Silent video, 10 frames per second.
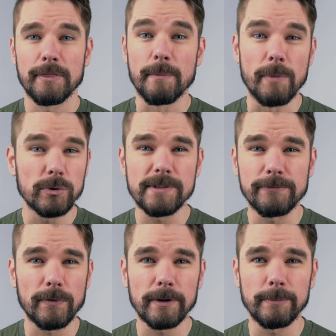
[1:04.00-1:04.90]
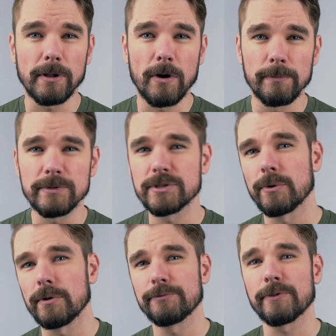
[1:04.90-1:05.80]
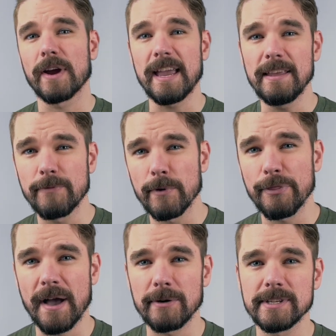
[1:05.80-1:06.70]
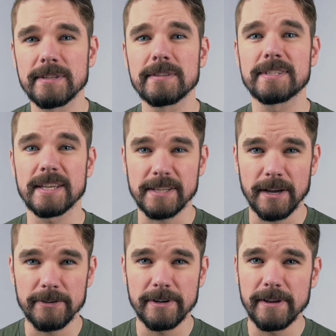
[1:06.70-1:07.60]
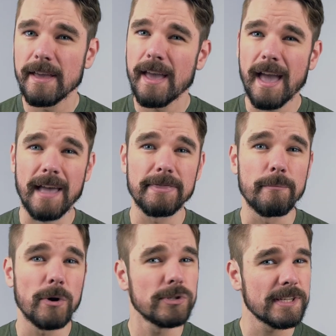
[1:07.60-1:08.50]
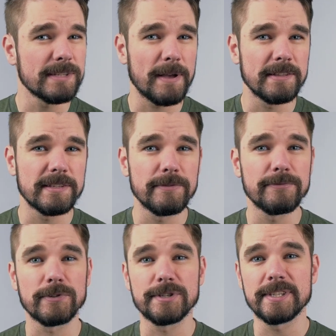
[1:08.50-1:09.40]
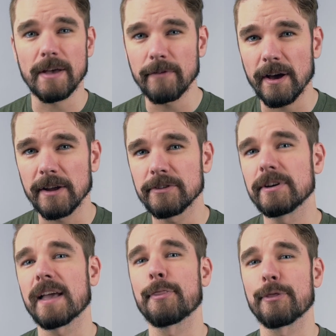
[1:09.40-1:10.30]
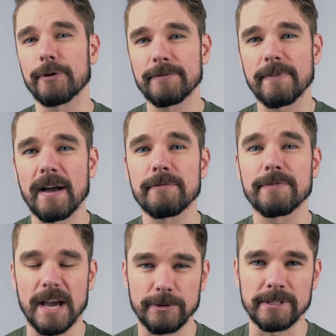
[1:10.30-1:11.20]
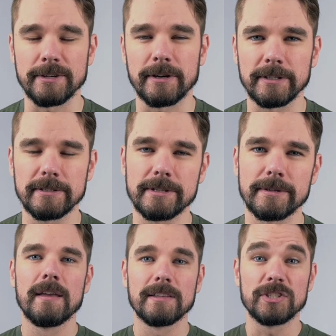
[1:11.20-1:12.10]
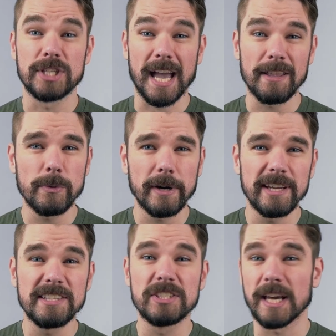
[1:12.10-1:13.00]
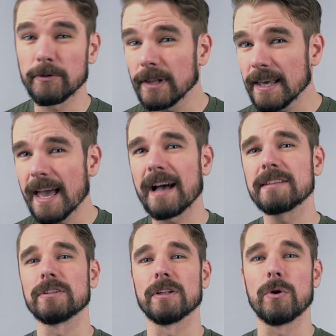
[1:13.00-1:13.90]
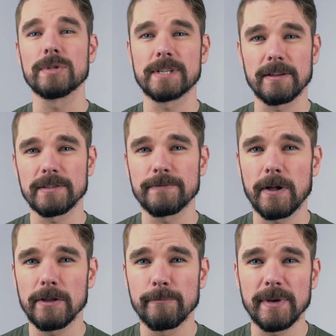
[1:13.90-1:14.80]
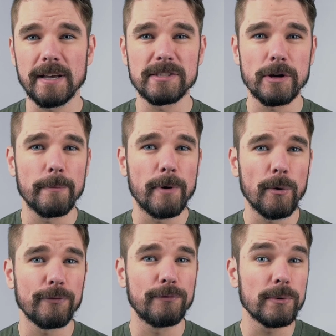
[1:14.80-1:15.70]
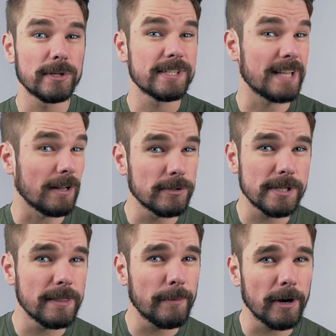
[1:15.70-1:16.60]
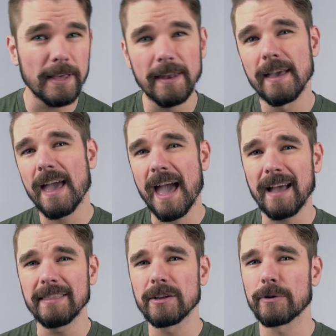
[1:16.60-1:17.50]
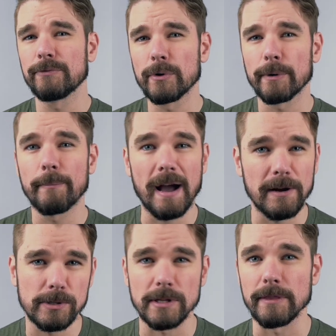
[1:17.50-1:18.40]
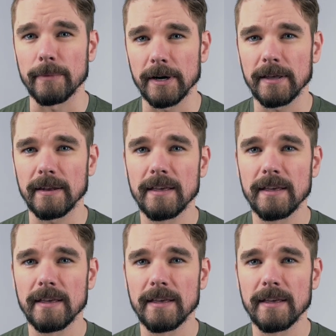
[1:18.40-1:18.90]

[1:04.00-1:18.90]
The most affordable home sold for $84,600 and the most expensive for $735,000. January generally has low sales volume because there are both fewer sellers in the market and there are fewer buyers in the market.